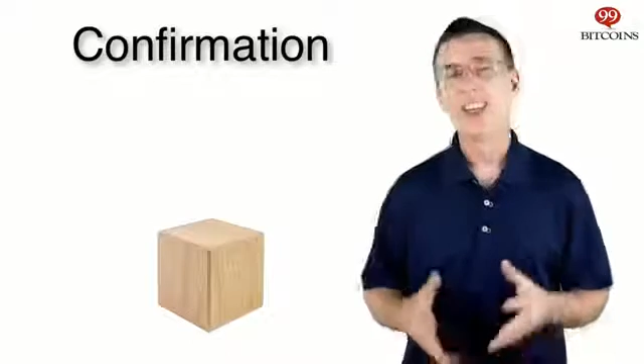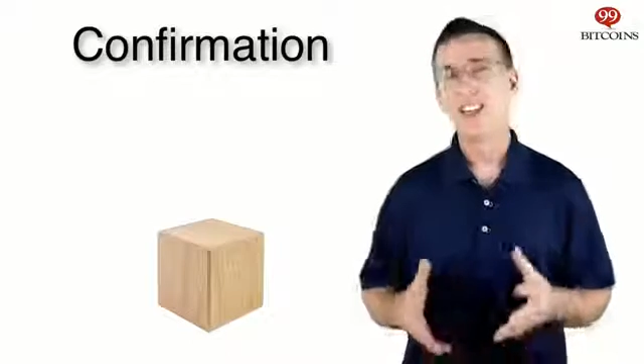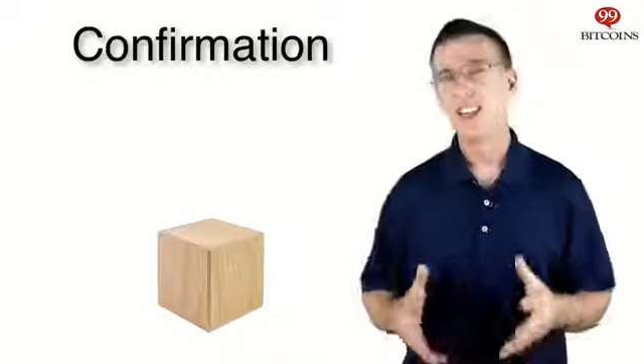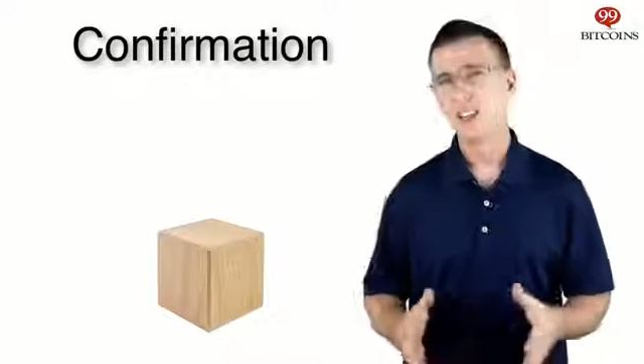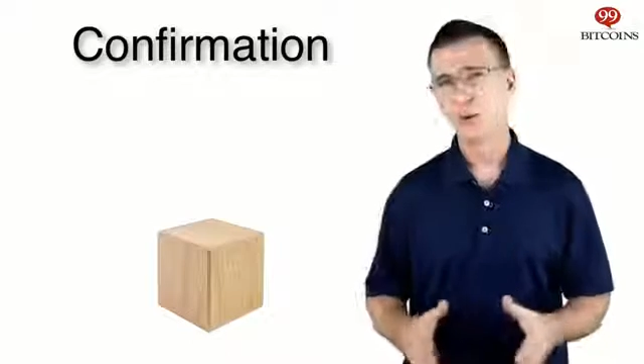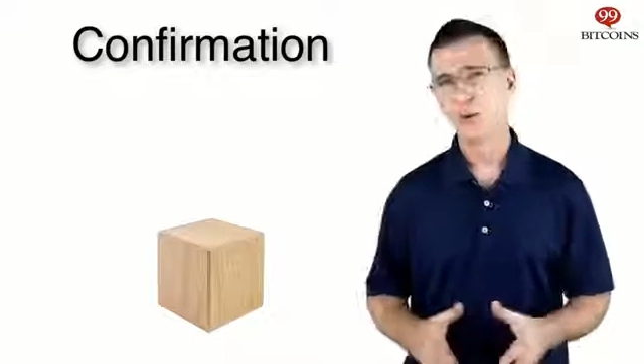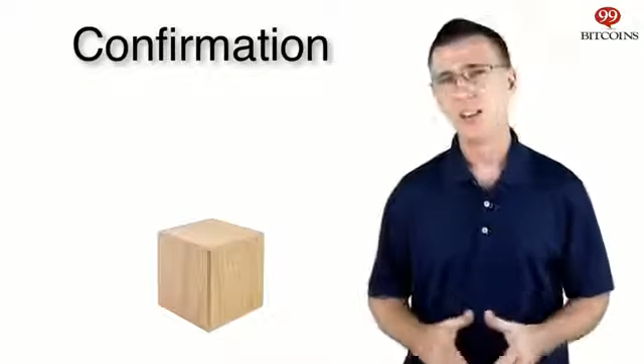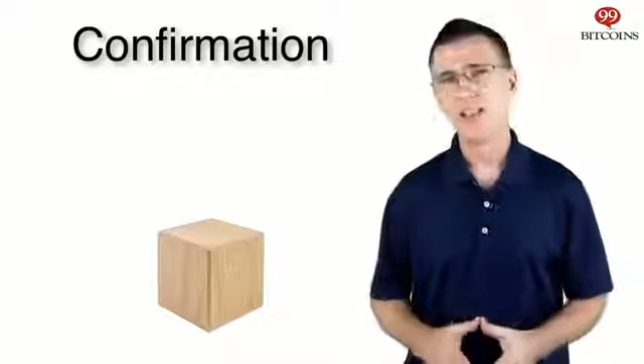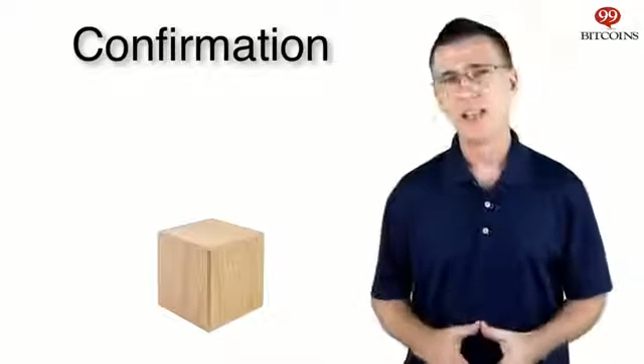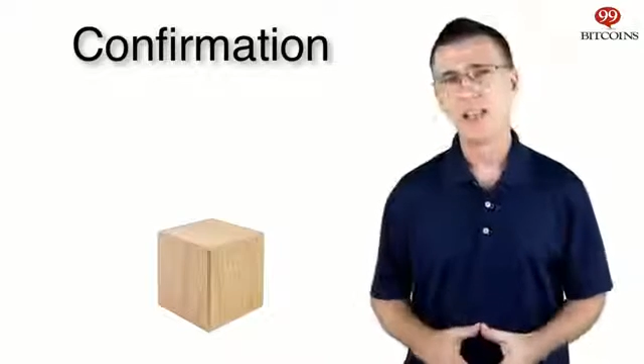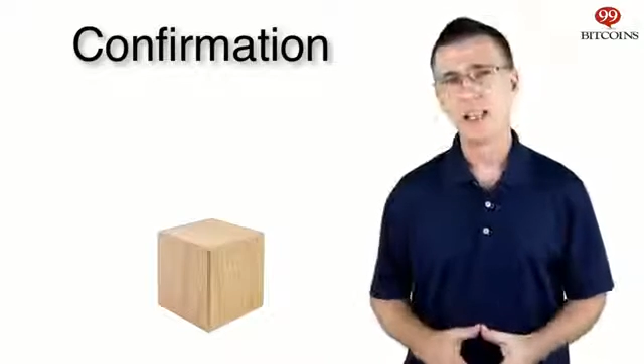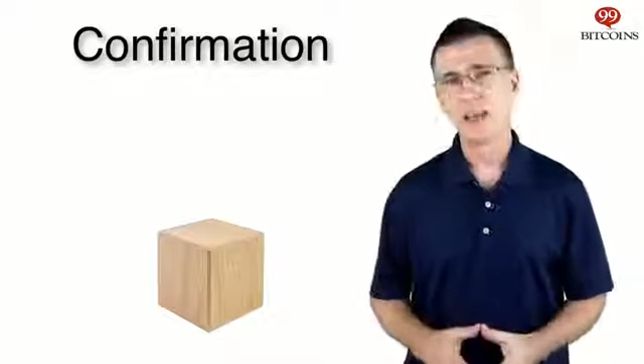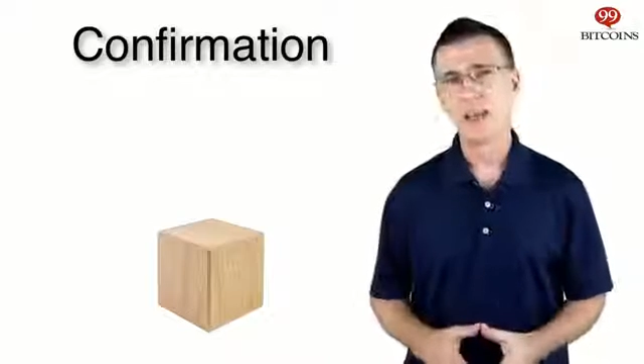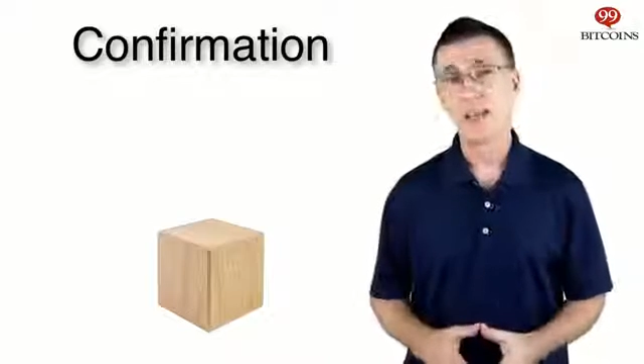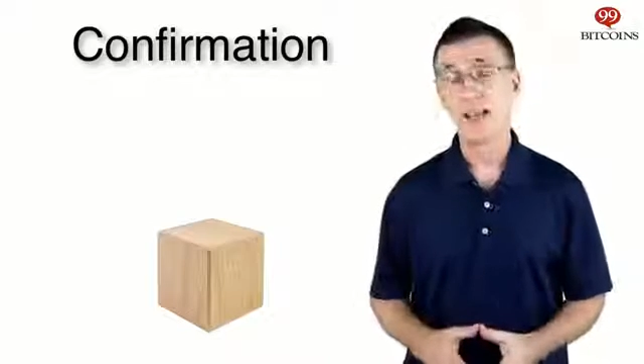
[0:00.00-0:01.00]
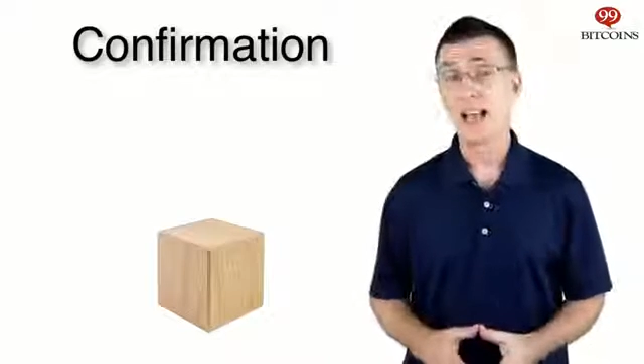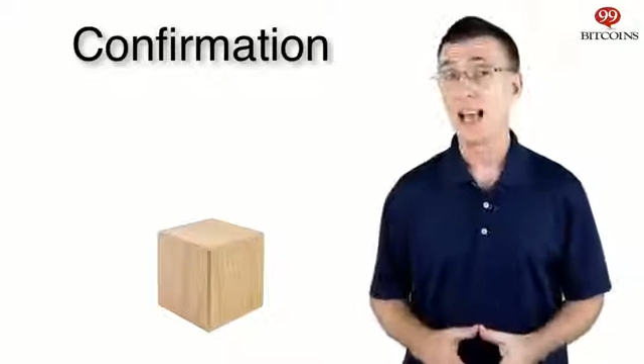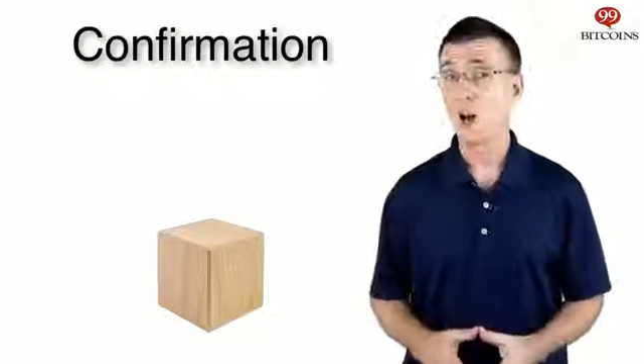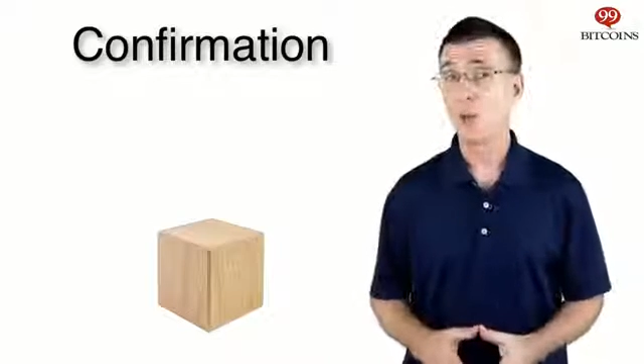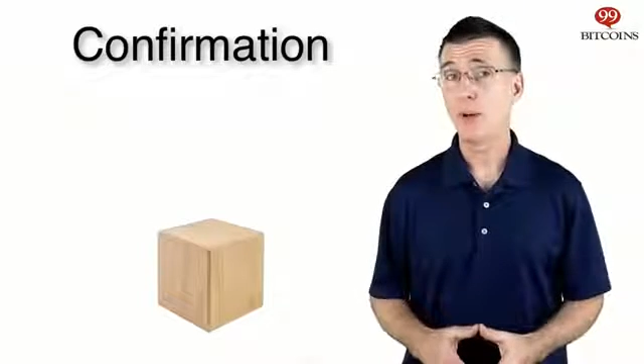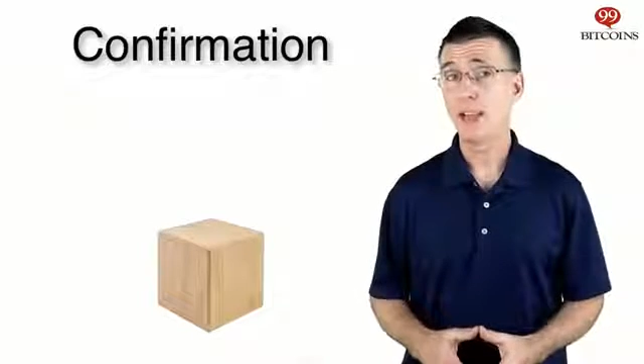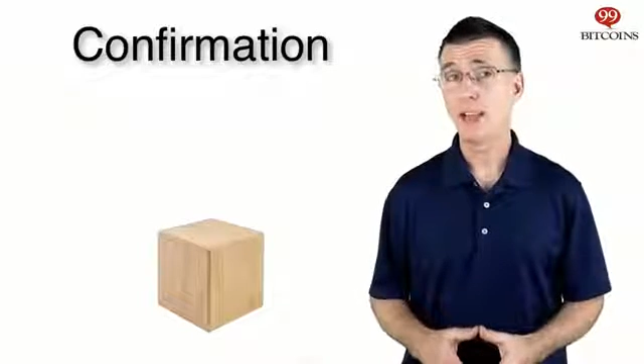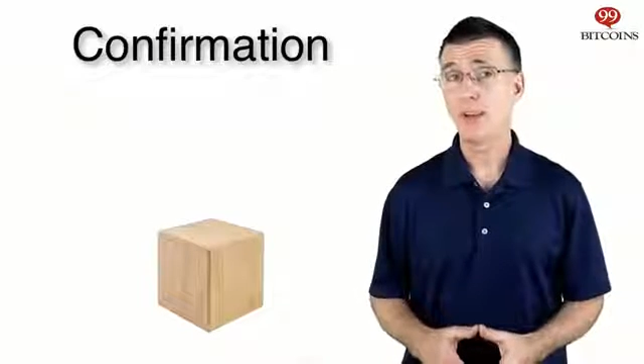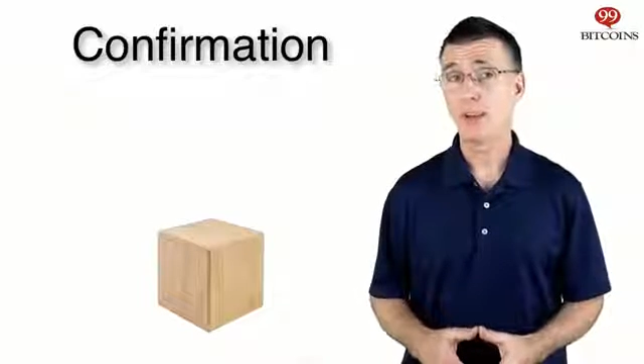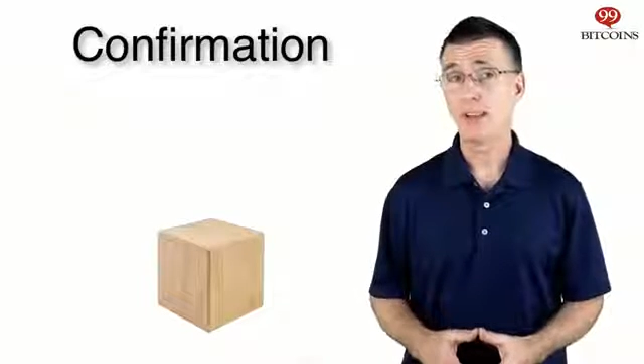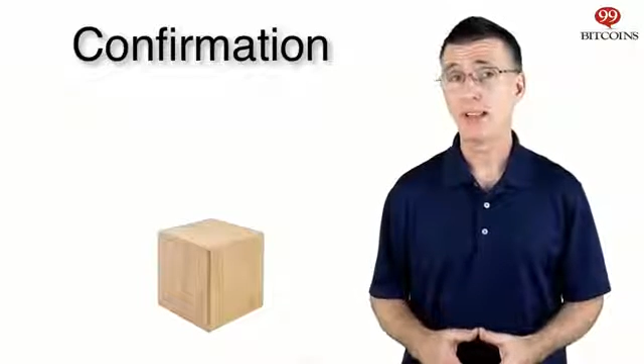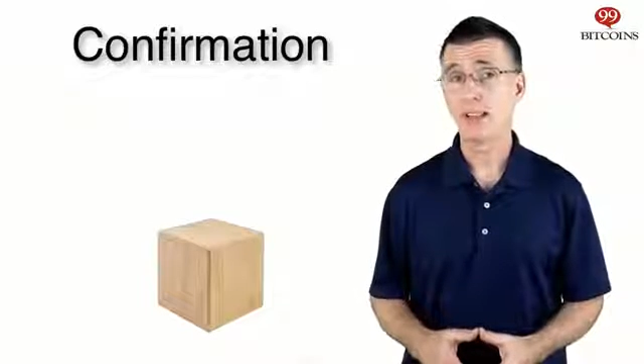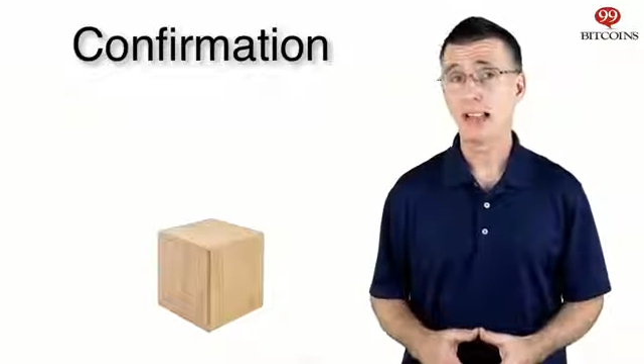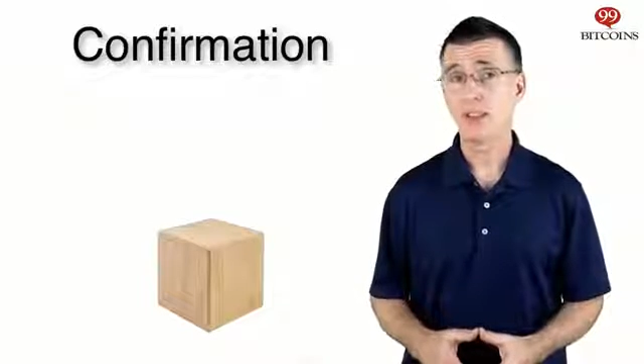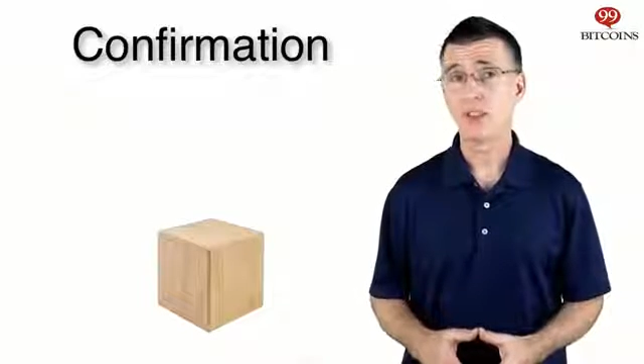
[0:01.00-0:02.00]
There is a limit to how many
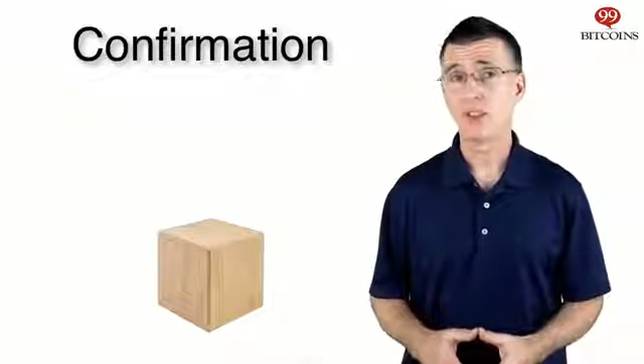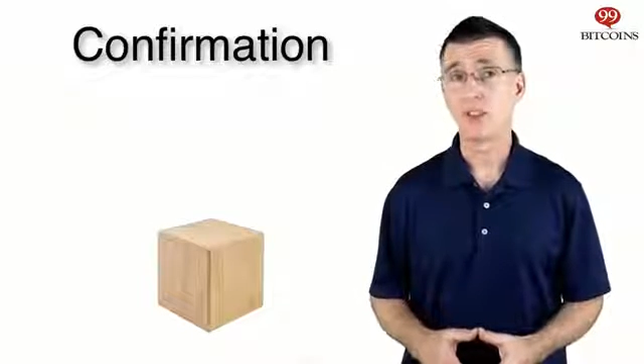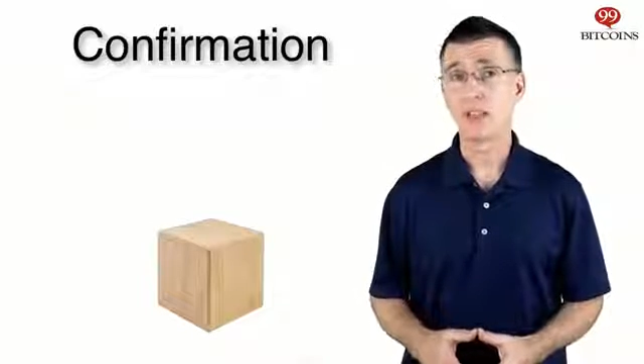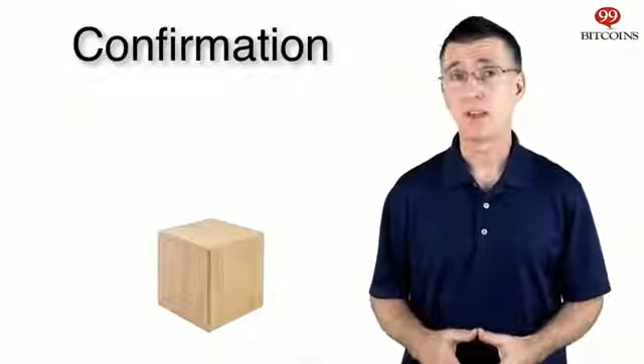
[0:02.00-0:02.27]
transactions